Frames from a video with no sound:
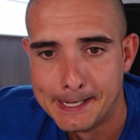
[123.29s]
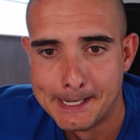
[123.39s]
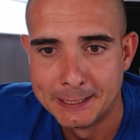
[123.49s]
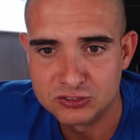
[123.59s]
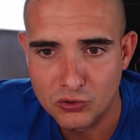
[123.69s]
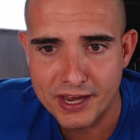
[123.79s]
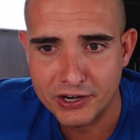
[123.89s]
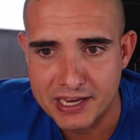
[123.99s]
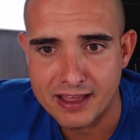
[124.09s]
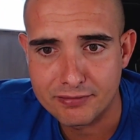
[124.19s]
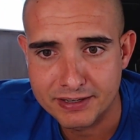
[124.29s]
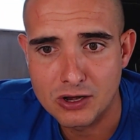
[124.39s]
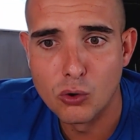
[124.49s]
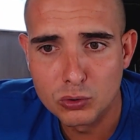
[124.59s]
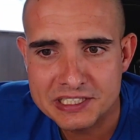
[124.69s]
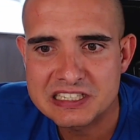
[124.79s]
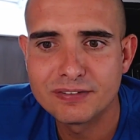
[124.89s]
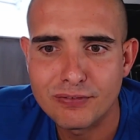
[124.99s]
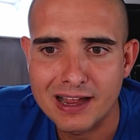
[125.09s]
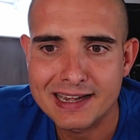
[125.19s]
So there you have it, only to
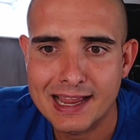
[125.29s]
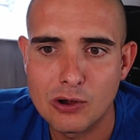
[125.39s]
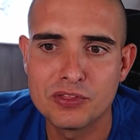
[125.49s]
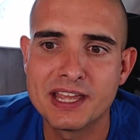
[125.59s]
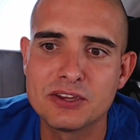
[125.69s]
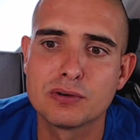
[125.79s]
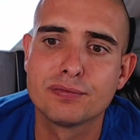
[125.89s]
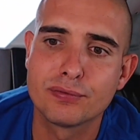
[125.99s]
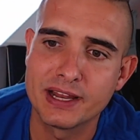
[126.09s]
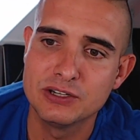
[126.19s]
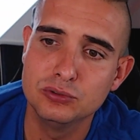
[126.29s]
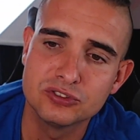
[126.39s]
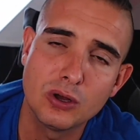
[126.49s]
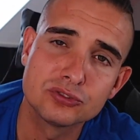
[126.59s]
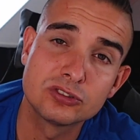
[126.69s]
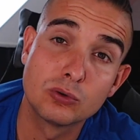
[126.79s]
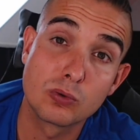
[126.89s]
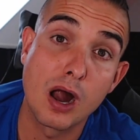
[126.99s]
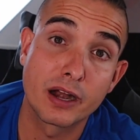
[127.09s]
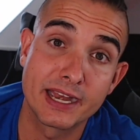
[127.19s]
find out that your friend who's also
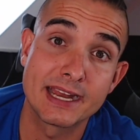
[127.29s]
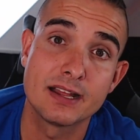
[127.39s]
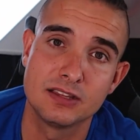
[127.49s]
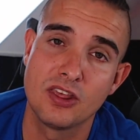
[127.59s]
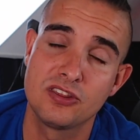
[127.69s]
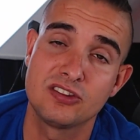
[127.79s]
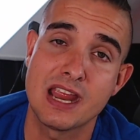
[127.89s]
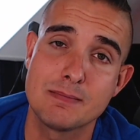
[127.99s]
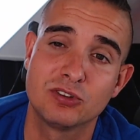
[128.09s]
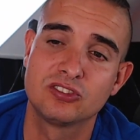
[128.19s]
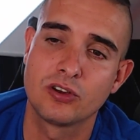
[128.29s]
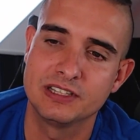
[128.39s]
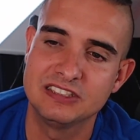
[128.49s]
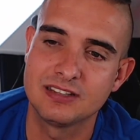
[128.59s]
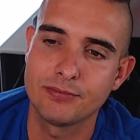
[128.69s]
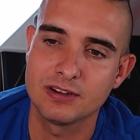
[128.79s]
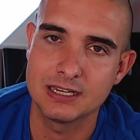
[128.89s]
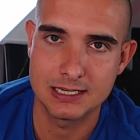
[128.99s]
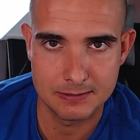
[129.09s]
rocking the same 3070,